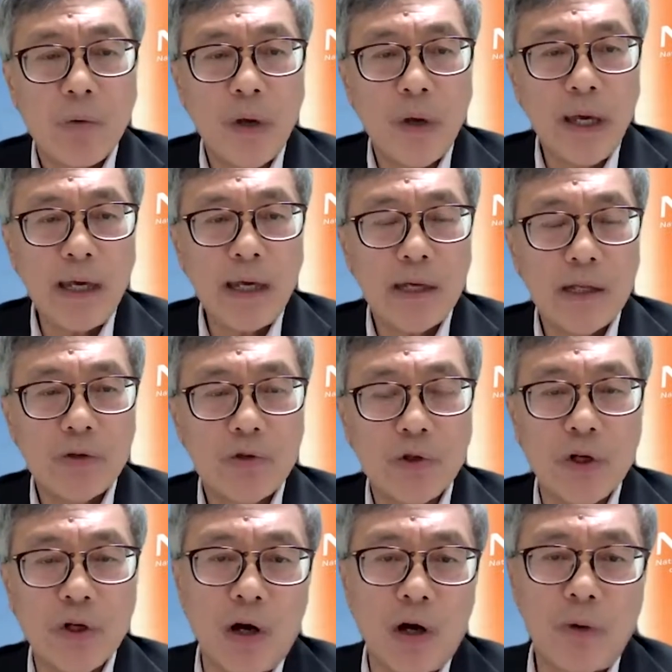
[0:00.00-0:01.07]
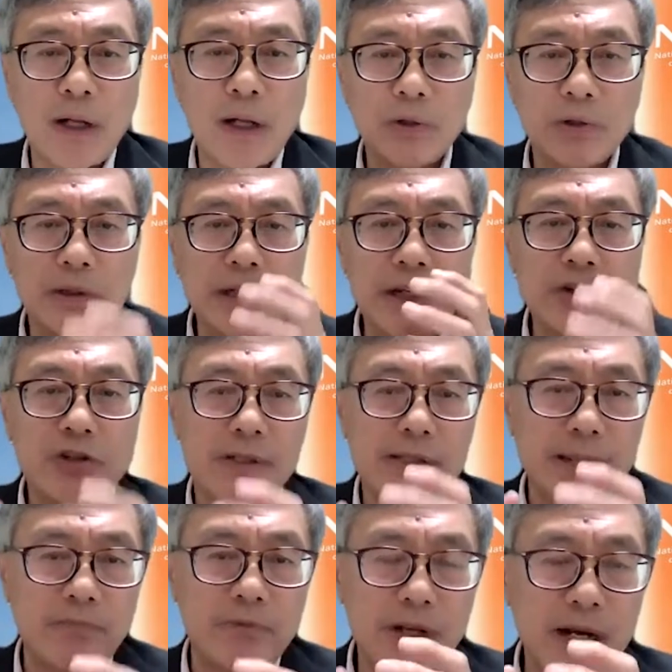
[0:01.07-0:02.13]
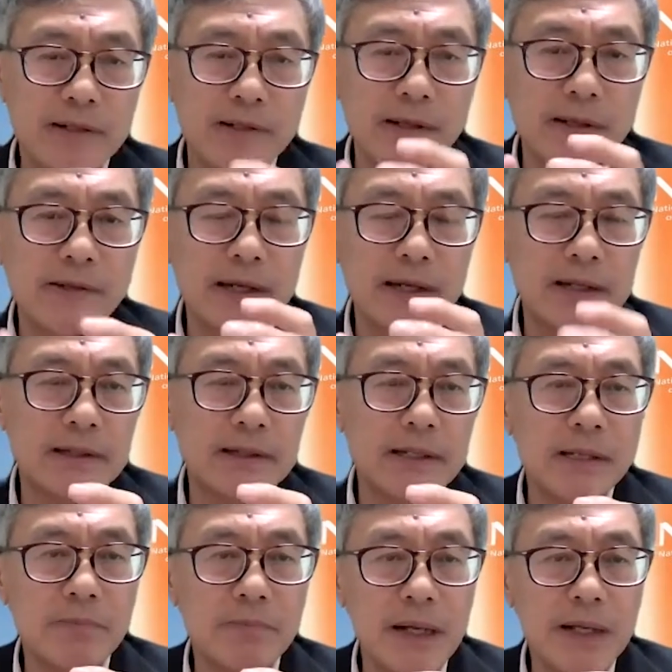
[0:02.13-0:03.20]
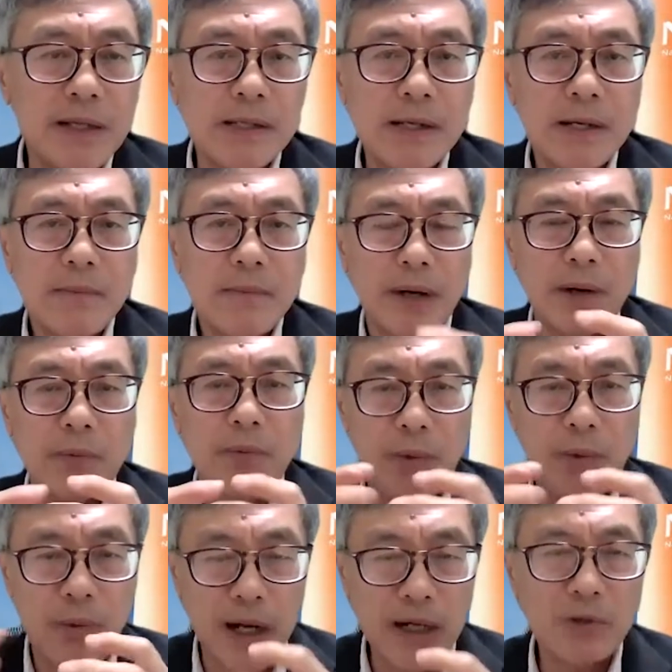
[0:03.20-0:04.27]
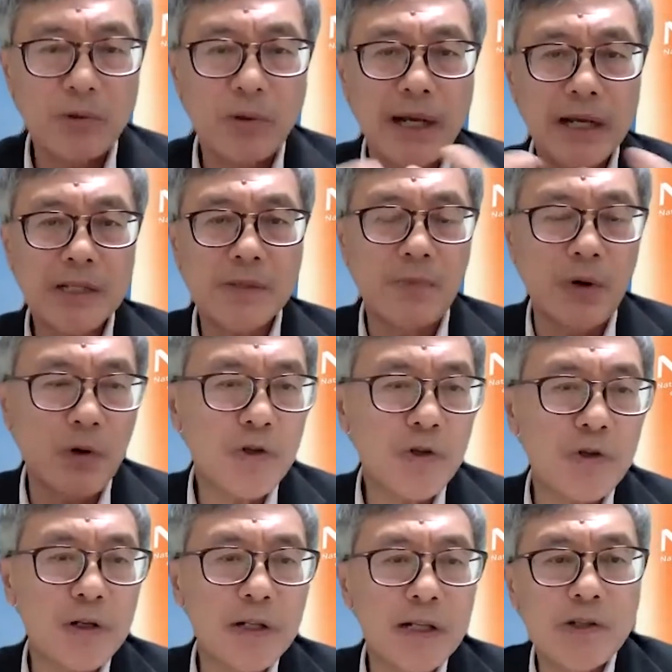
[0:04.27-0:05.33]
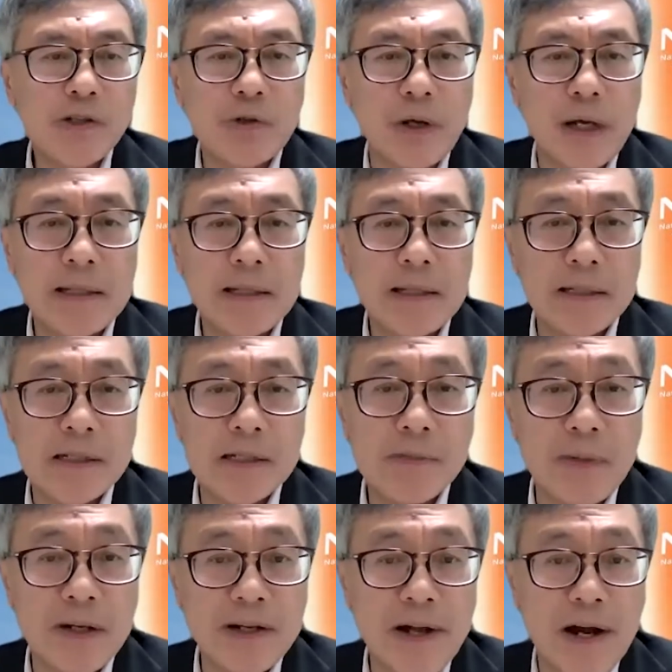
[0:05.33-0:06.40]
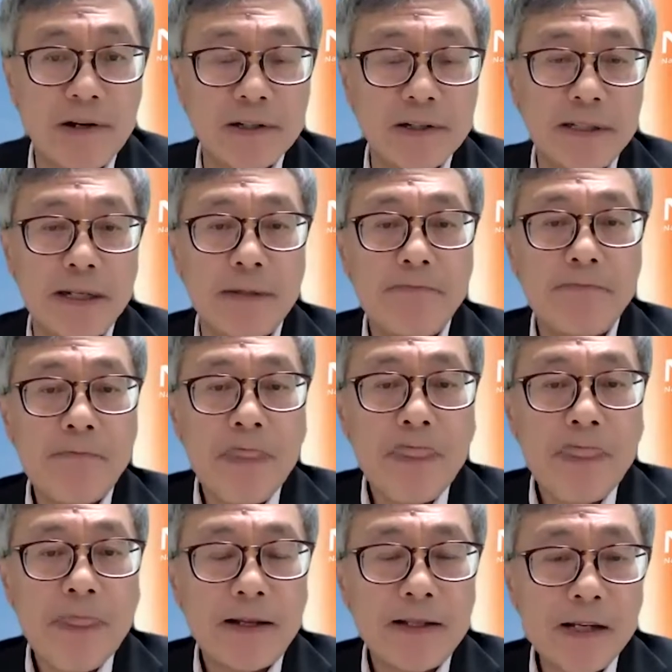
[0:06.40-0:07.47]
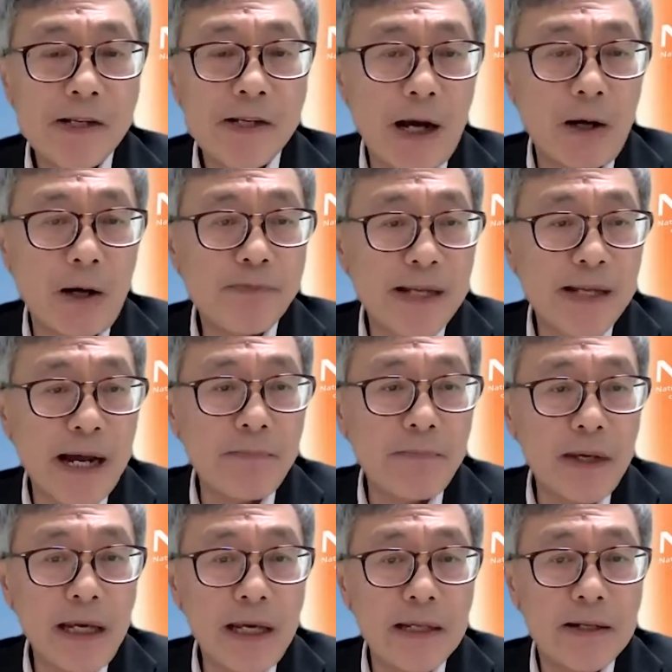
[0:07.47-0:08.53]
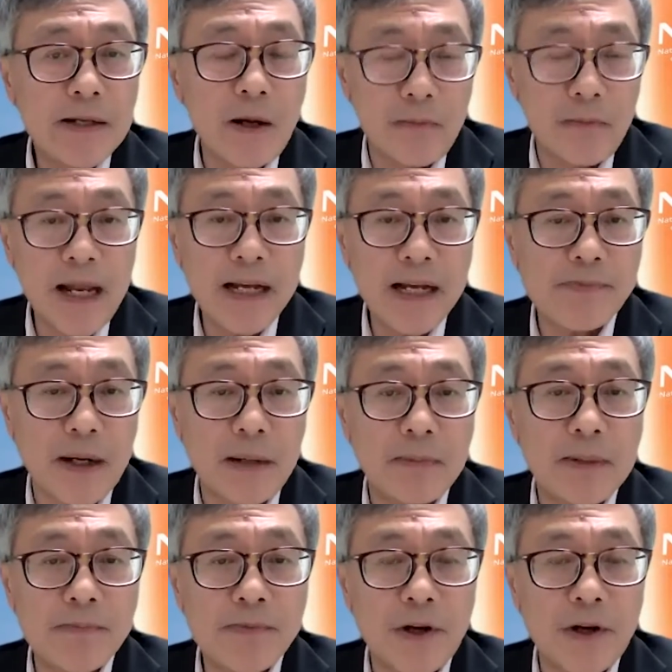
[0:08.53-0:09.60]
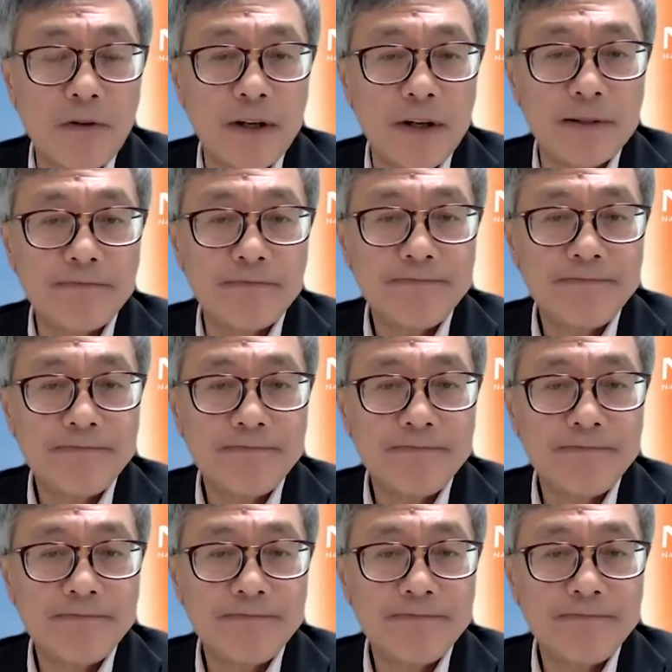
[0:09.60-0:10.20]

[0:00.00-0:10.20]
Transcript: We do not want to teach subjects in single disciplines, but we want to expose students to interdisciplinarity. This helps them in complex problem solving.